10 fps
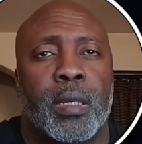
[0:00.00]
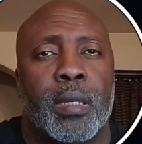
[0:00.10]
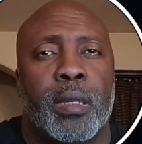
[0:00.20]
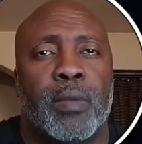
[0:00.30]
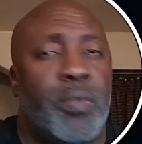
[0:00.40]

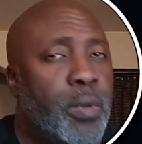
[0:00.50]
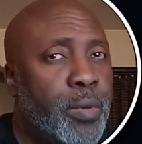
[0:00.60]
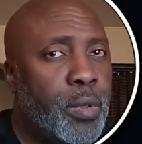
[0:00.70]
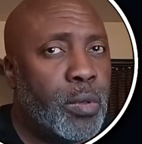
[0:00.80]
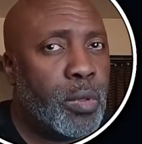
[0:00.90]
If you
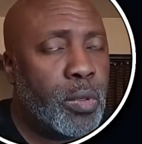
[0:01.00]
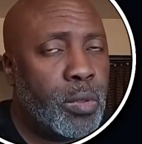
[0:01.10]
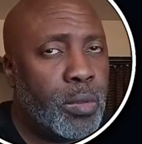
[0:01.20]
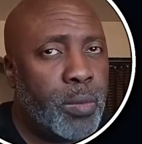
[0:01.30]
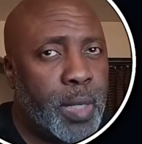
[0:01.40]
recall, we